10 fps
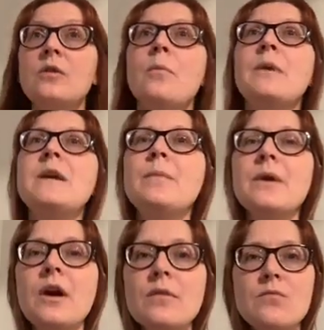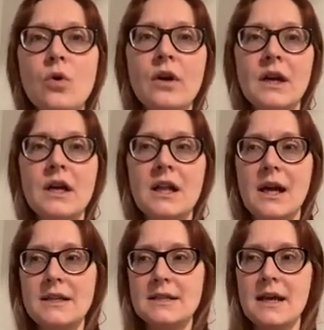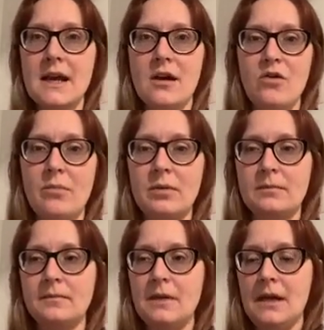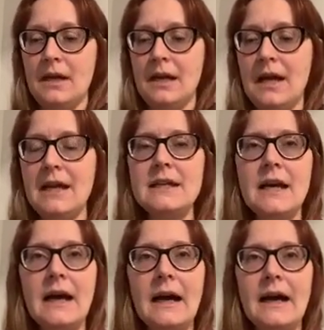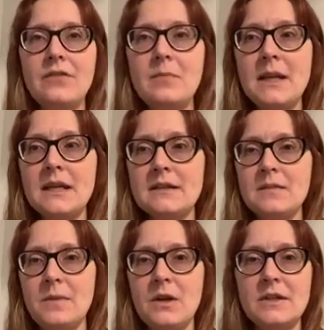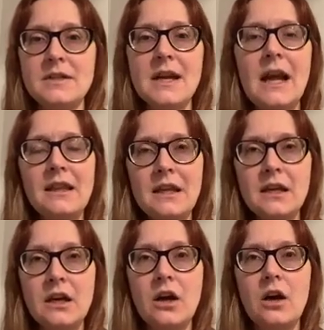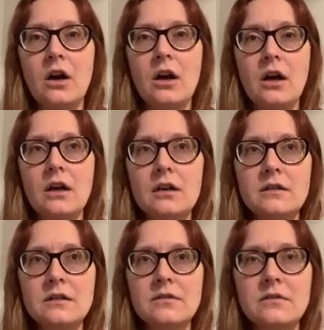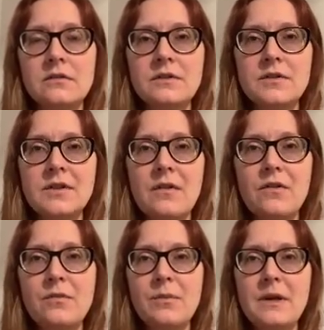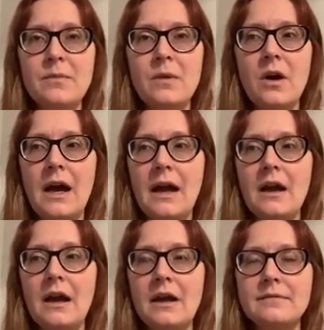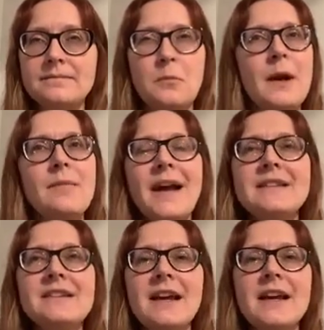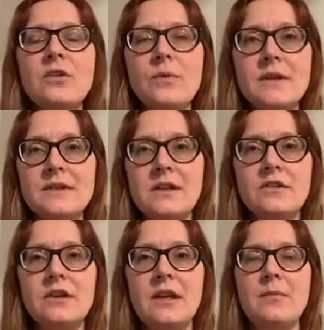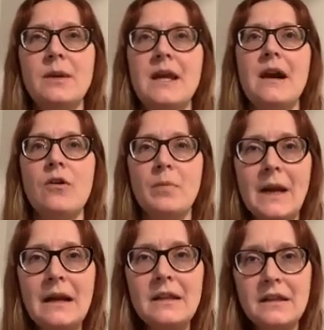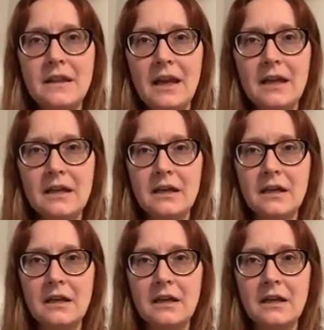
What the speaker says: people are more inclined to help. And I've been experiencing, I think, several people, it's like I don't want to single anybody out, but I think